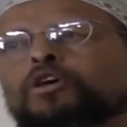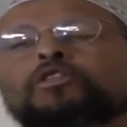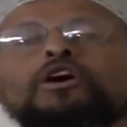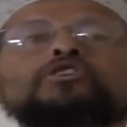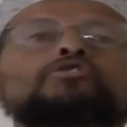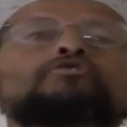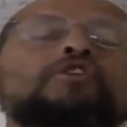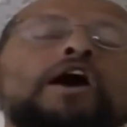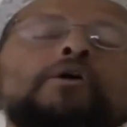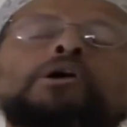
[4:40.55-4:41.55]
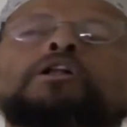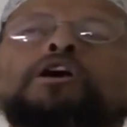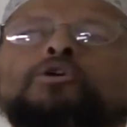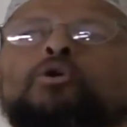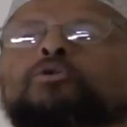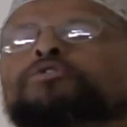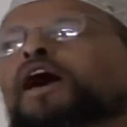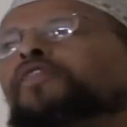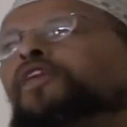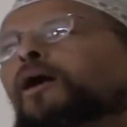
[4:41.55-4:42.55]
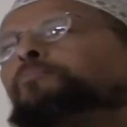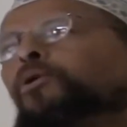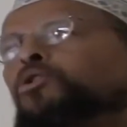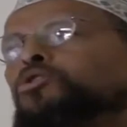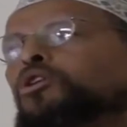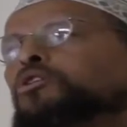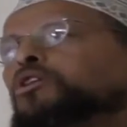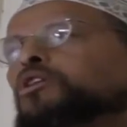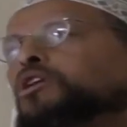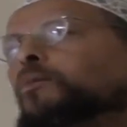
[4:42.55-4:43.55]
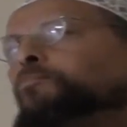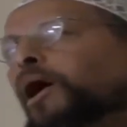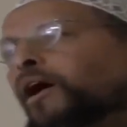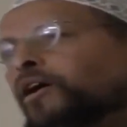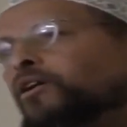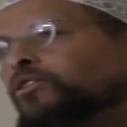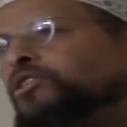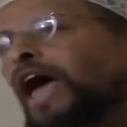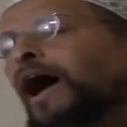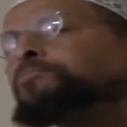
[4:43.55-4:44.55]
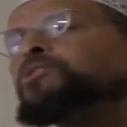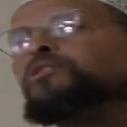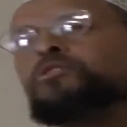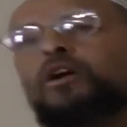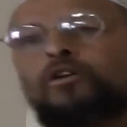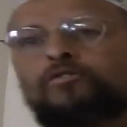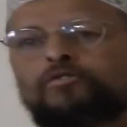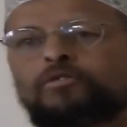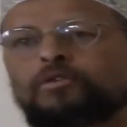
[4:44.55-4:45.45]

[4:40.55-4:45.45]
then there's very little that that person can bear the absence of.